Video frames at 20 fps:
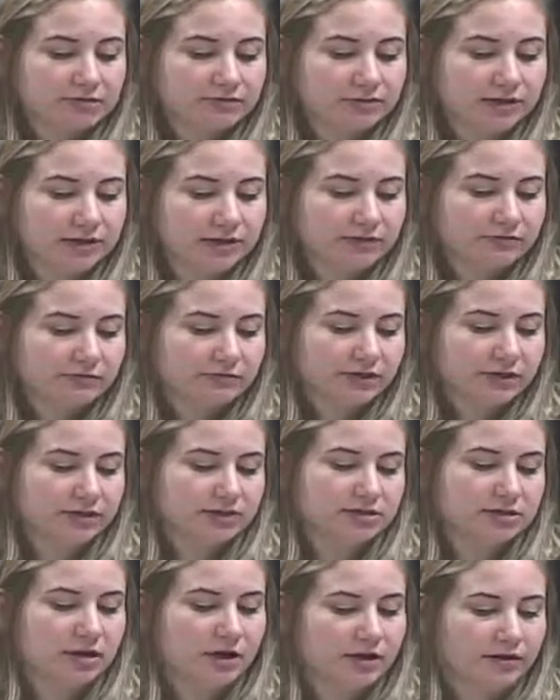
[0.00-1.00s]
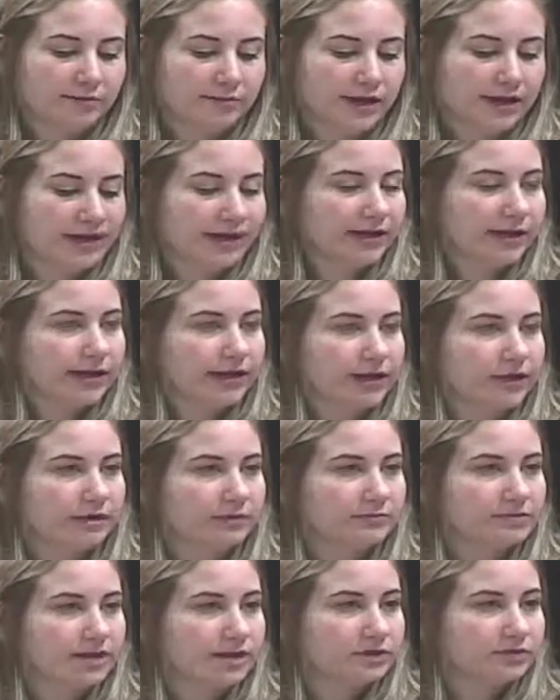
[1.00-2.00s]
that reads automatic
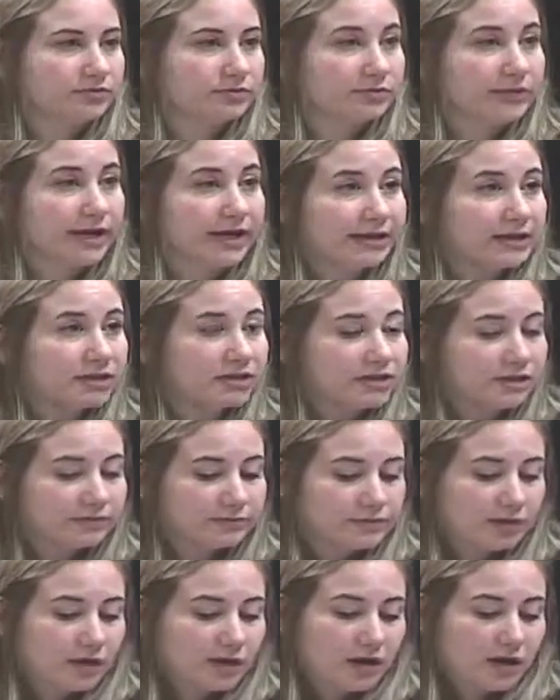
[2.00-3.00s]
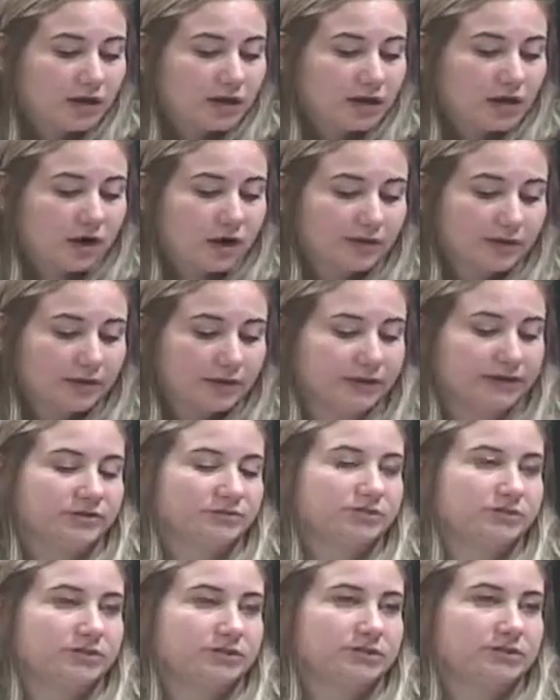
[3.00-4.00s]
income tax reminder, um,
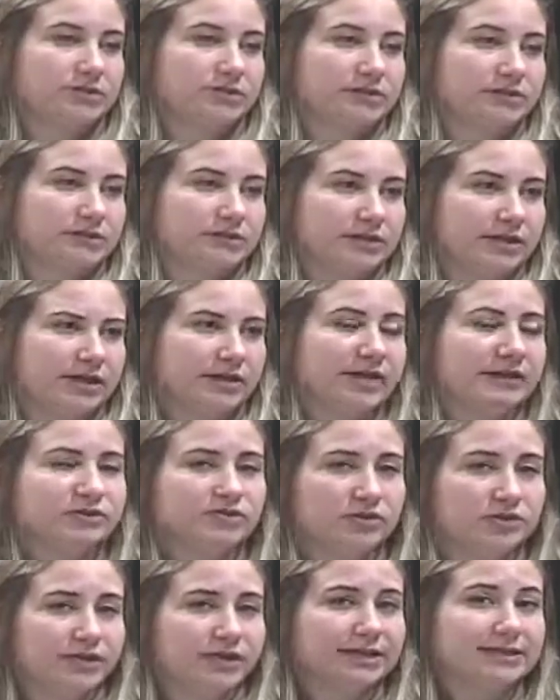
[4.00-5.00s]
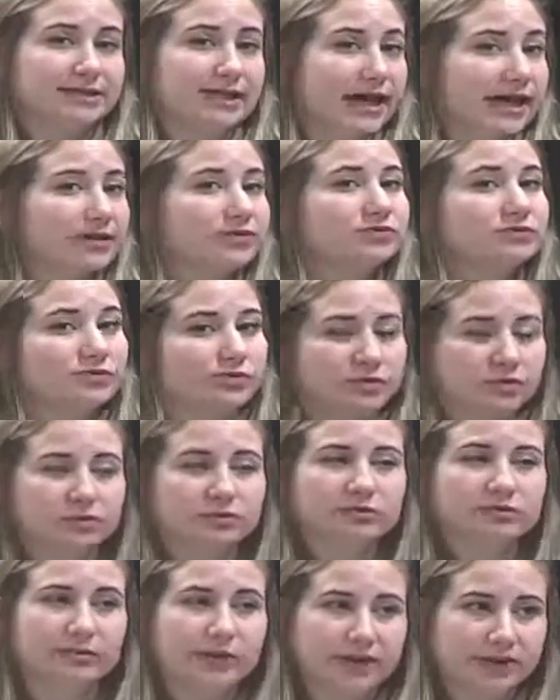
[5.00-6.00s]
electric electronic tax return
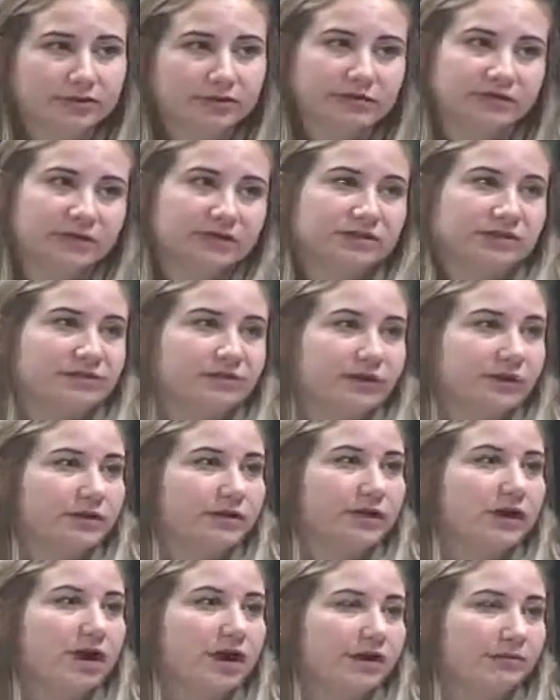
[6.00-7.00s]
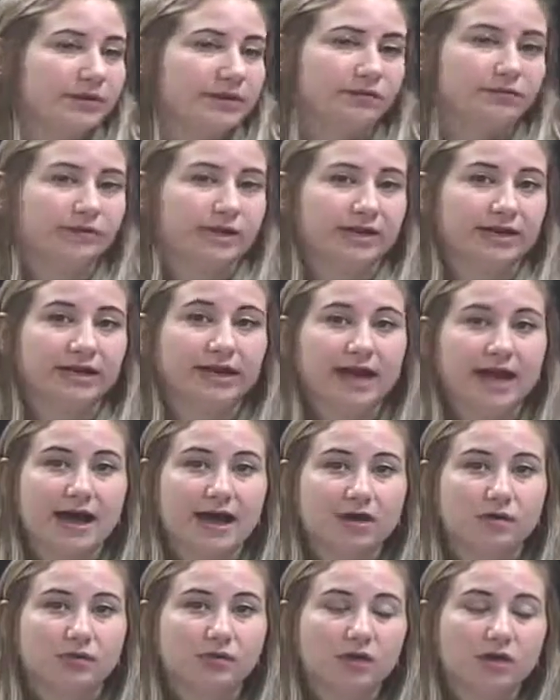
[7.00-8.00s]
reminder, these are very common right
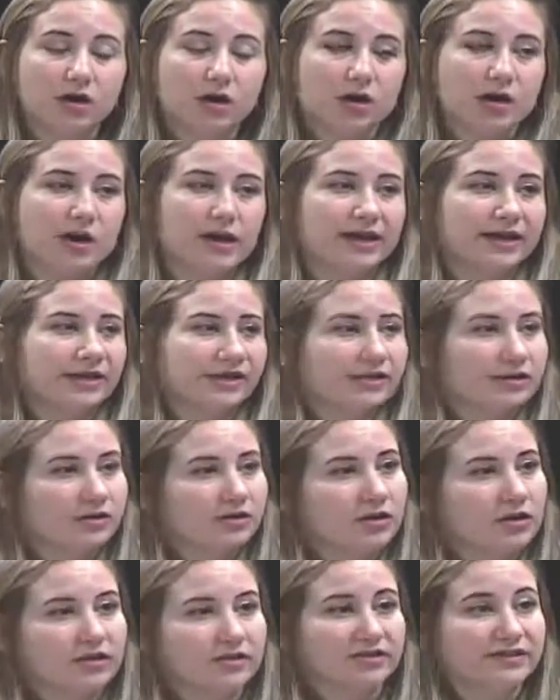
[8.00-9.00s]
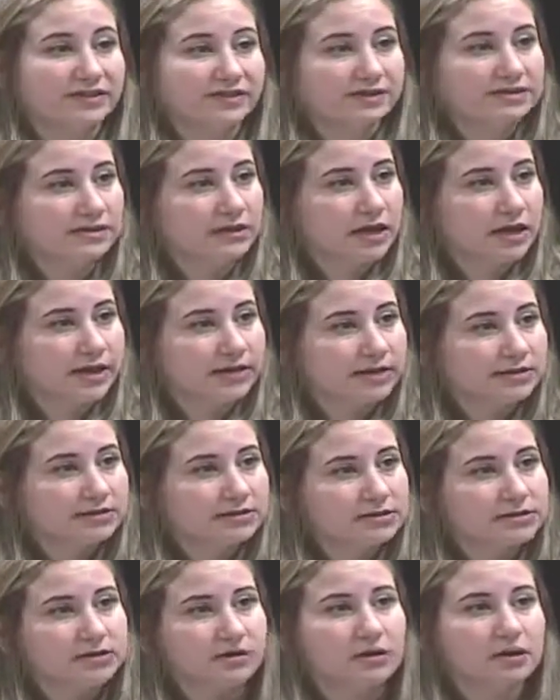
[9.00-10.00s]
now. Anything along these
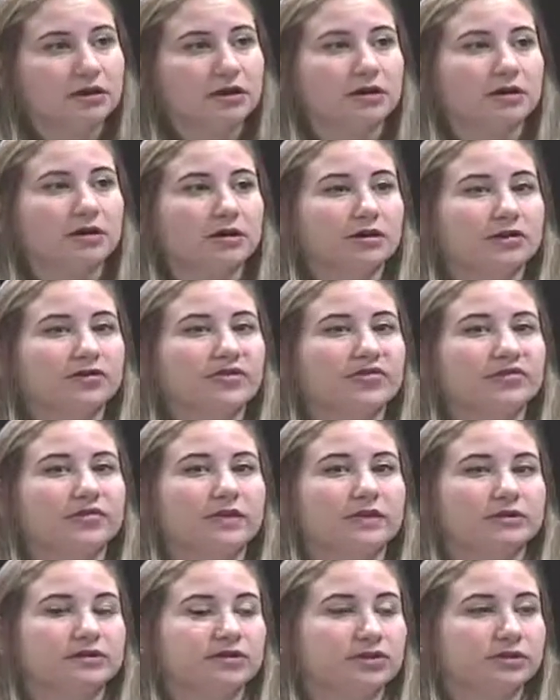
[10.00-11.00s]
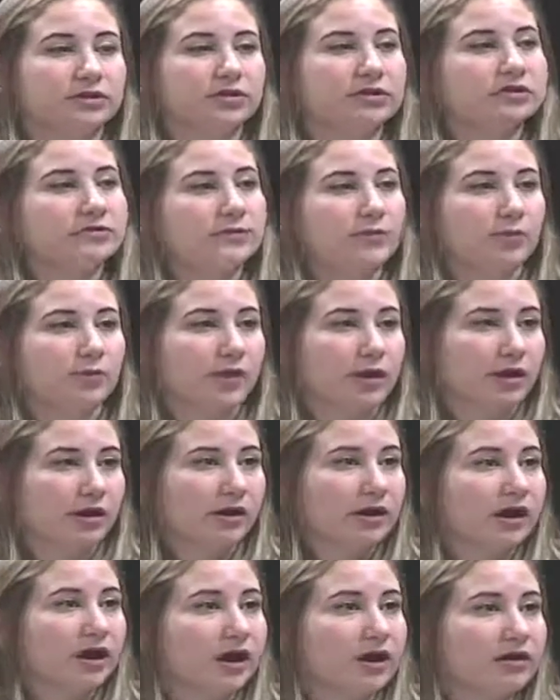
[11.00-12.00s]
lines are things you need to be
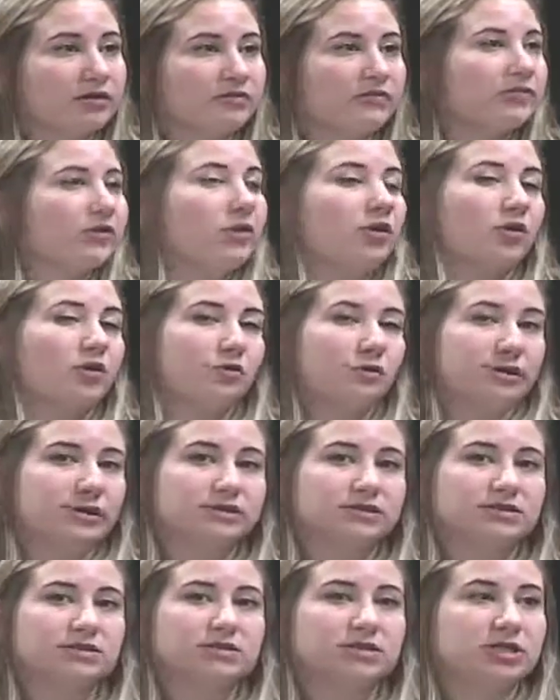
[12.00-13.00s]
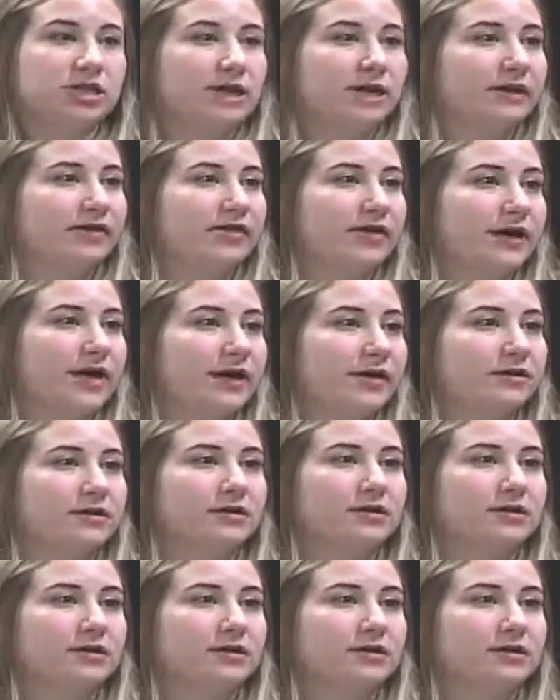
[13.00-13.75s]
wary of. Always check that